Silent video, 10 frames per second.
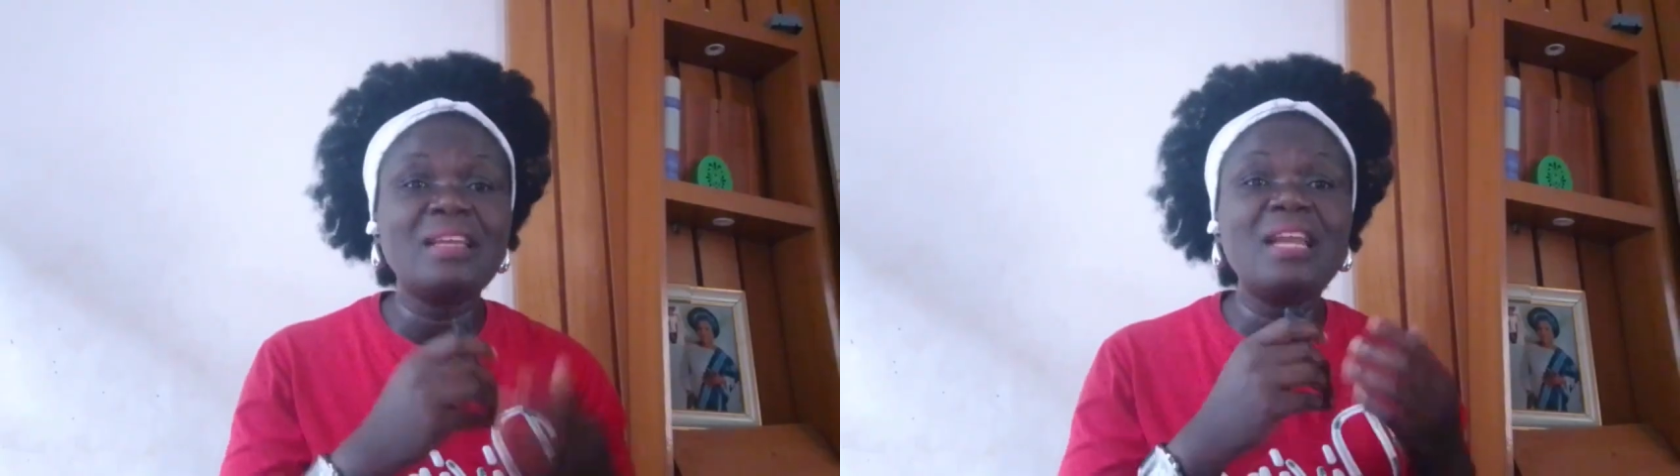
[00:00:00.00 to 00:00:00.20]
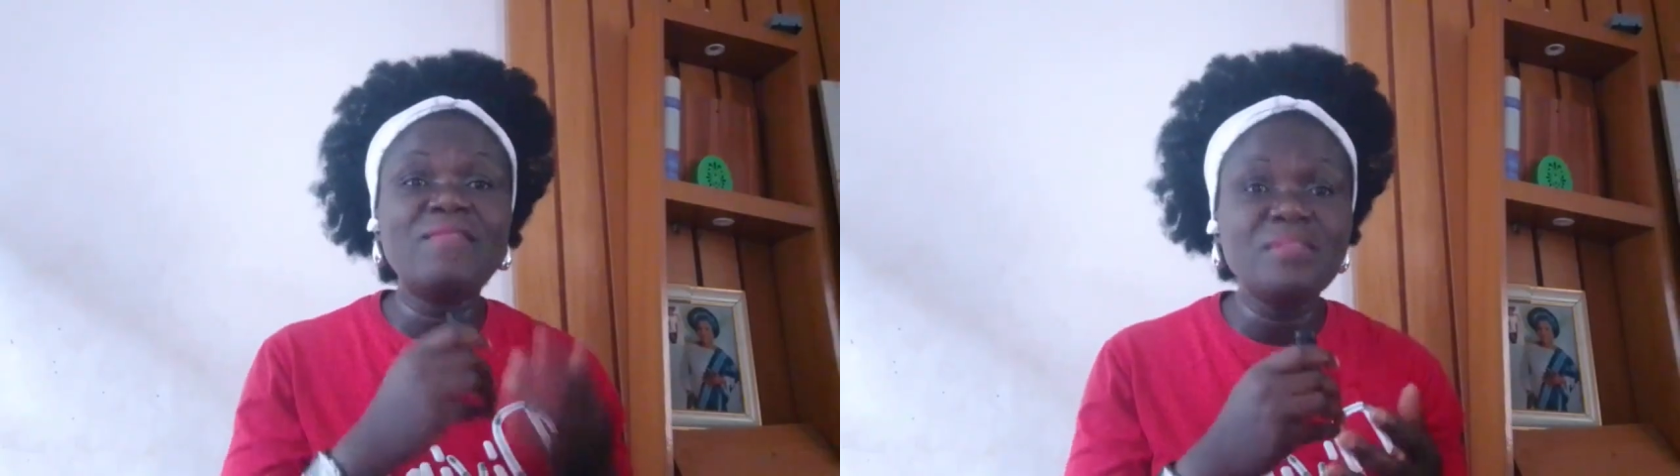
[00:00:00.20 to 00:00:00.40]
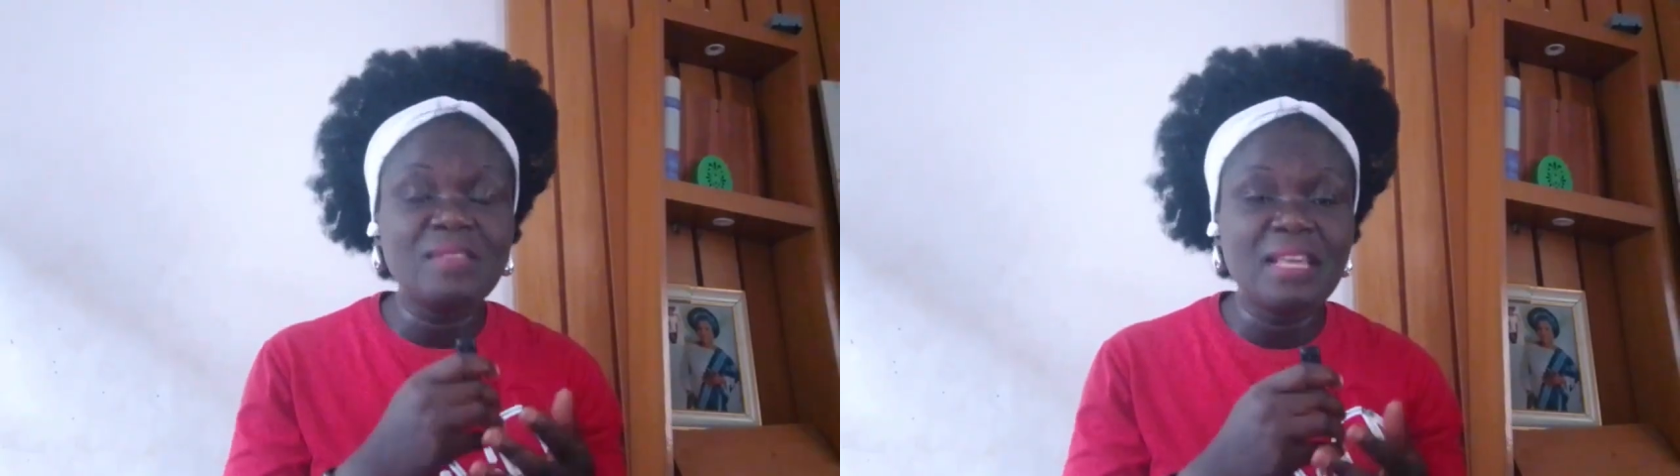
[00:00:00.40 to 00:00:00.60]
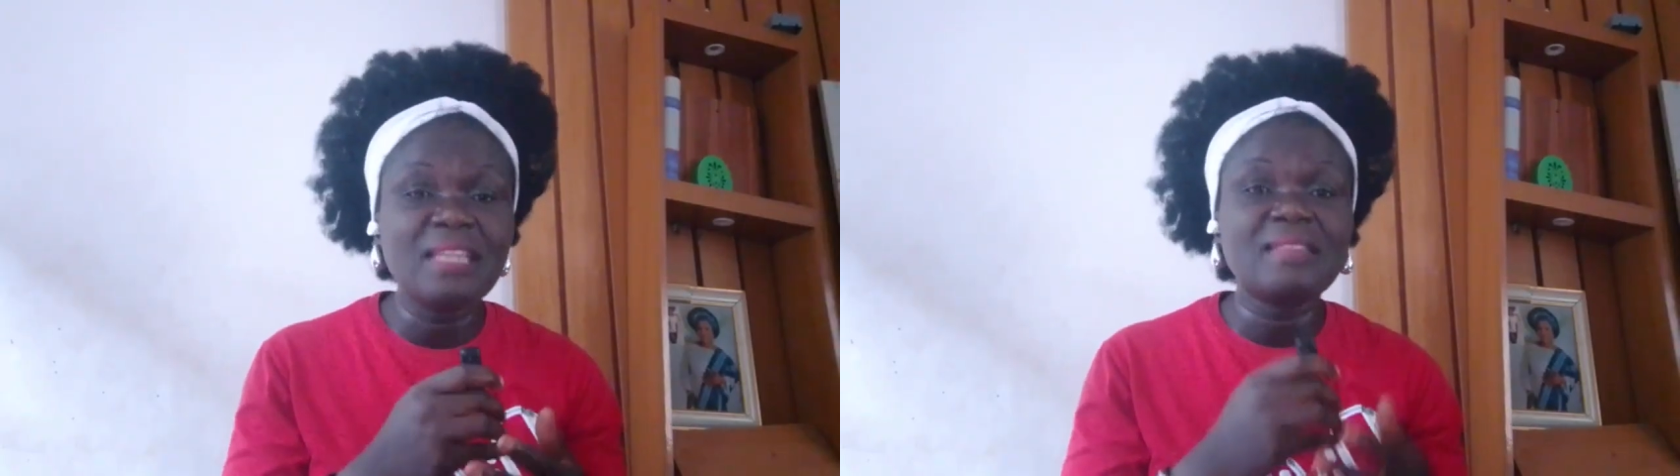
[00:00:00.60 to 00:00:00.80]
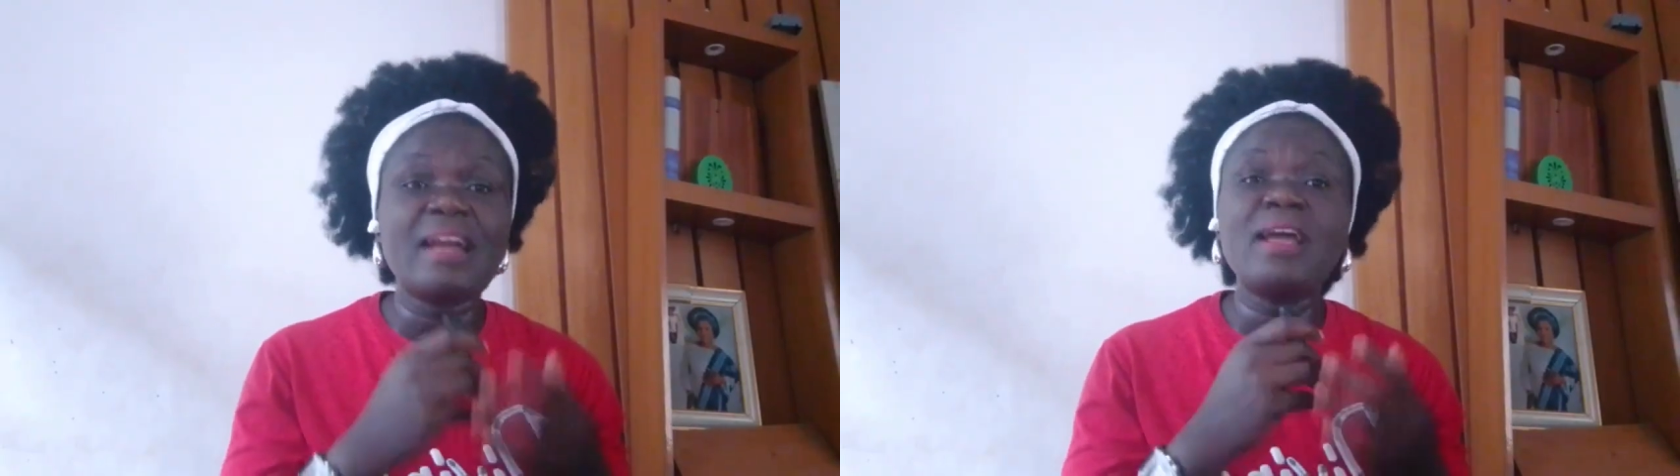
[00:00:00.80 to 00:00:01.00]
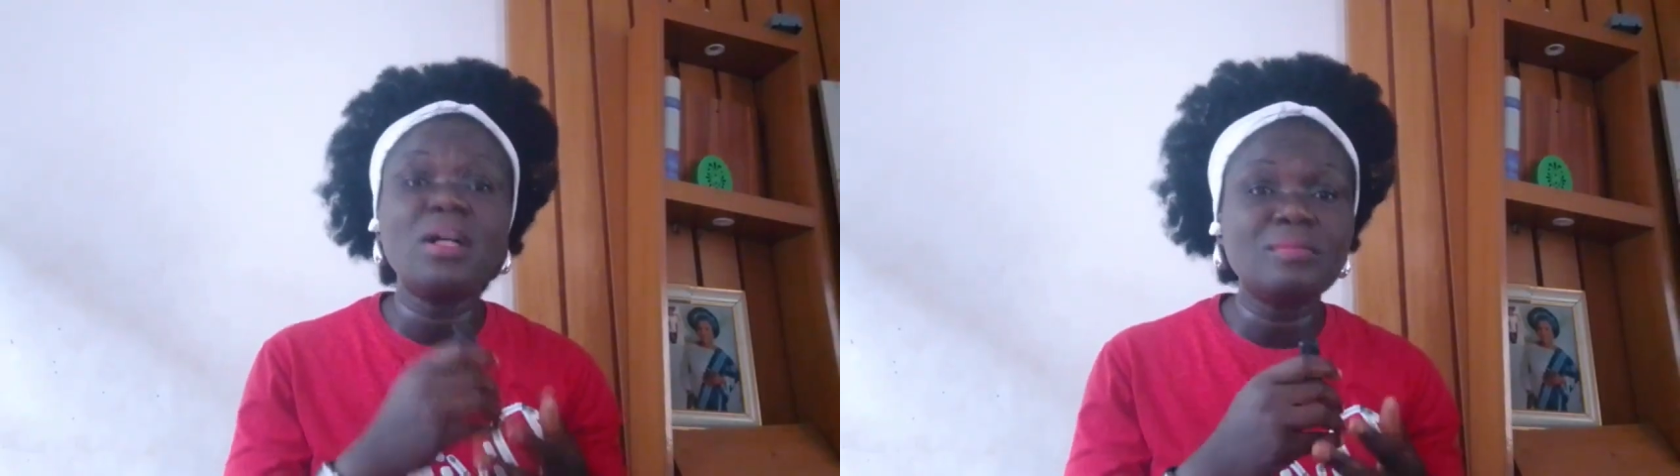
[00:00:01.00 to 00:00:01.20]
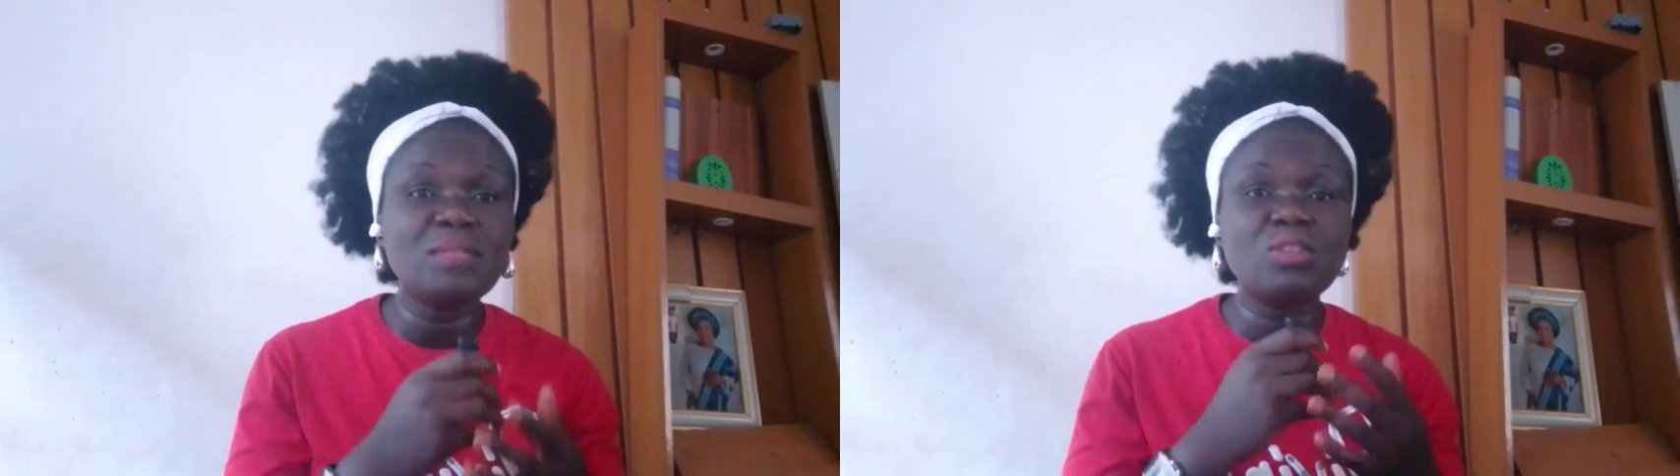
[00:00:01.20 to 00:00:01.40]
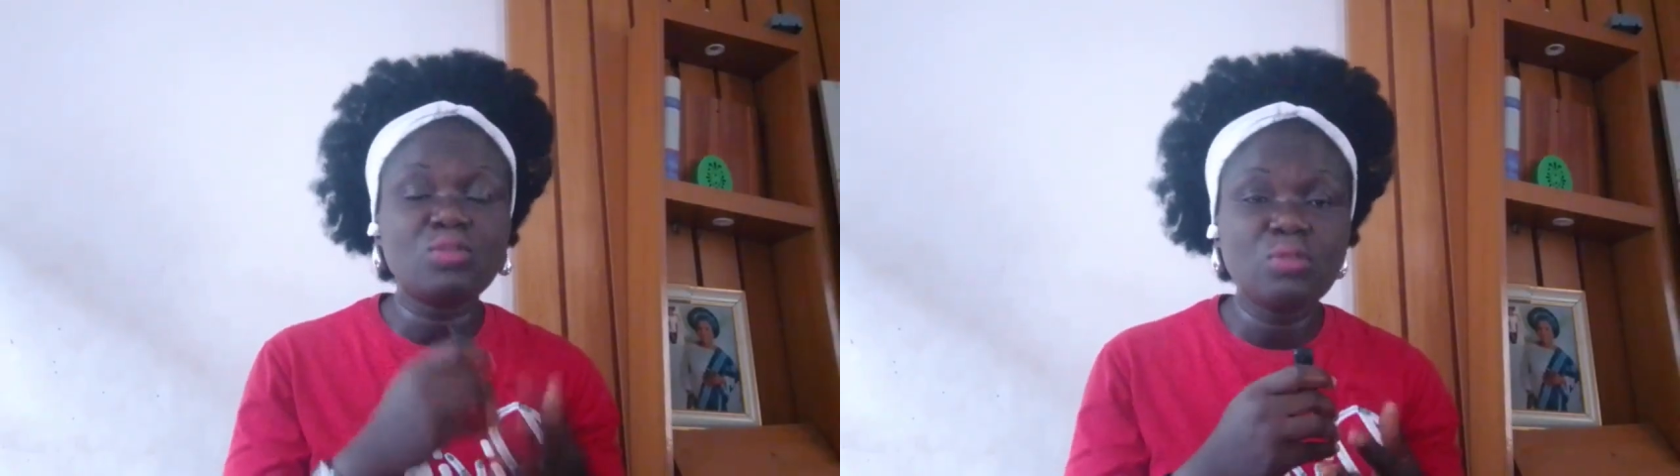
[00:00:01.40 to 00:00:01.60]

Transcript: the 11 things that helped me